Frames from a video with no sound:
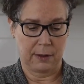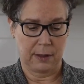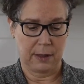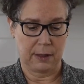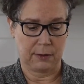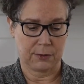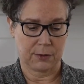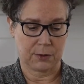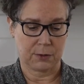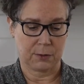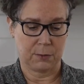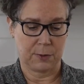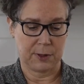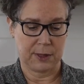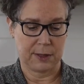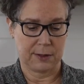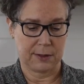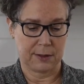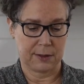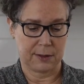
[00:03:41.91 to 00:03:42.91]
I'll
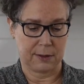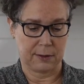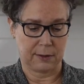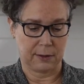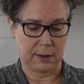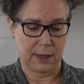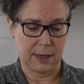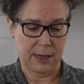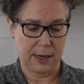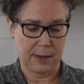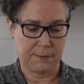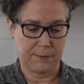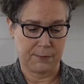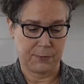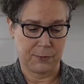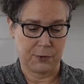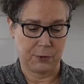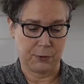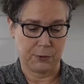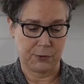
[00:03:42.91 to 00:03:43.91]
squeeze the lime
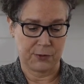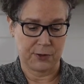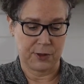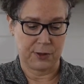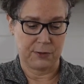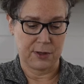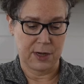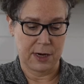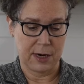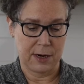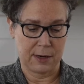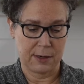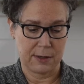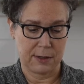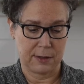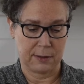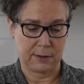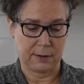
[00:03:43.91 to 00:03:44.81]
juice in there,